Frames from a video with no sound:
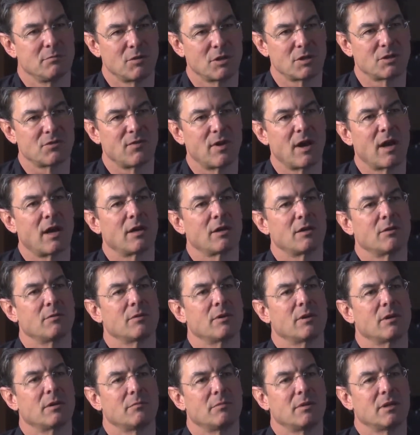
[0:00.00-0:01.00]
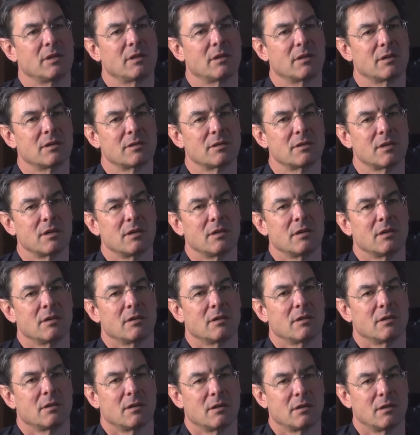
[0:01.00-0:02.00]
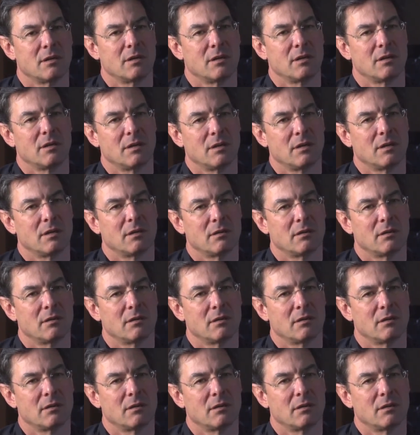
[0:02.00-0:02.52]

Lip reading: much value in it, because at